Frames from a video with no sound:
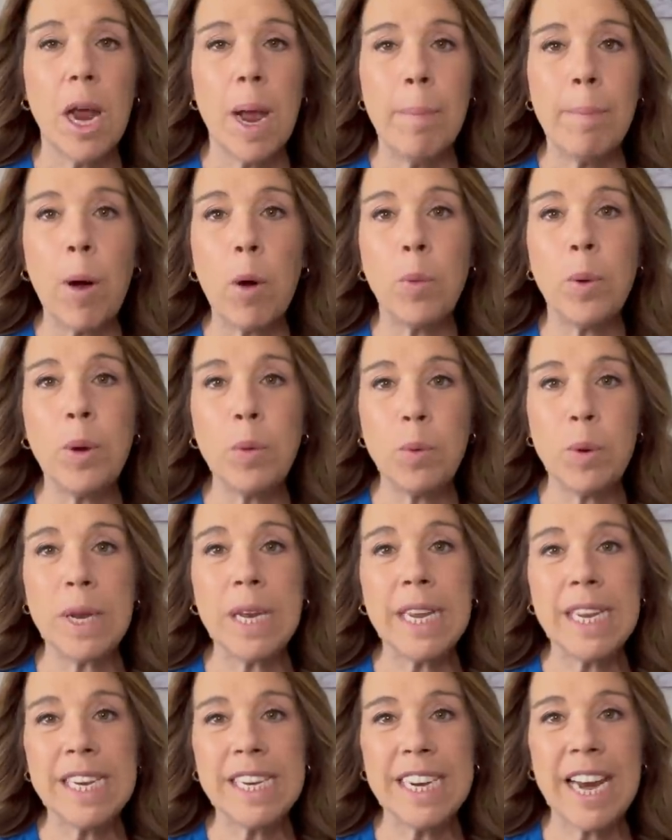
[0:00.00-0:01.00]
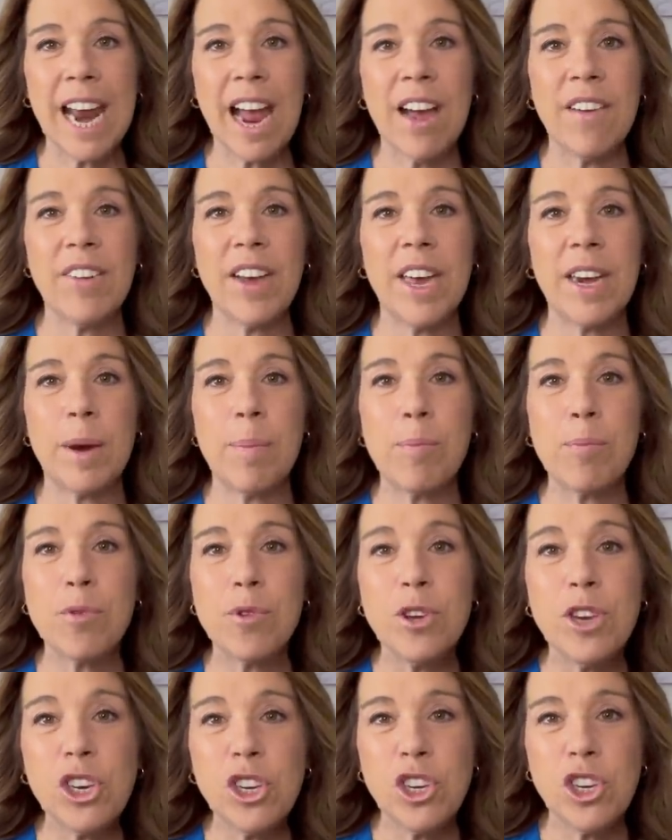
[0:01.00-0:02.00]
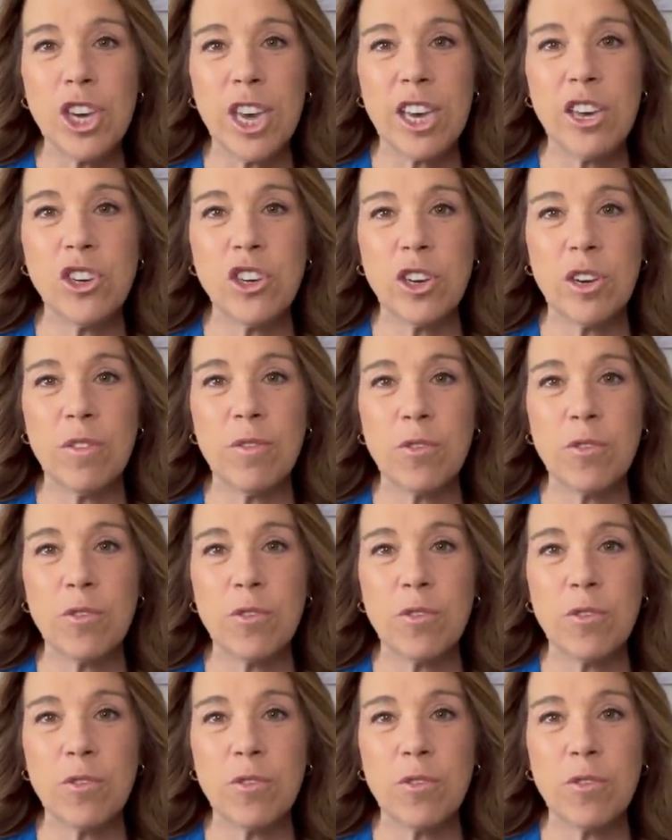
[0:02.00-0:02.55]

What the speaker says: But we really did have an appreciation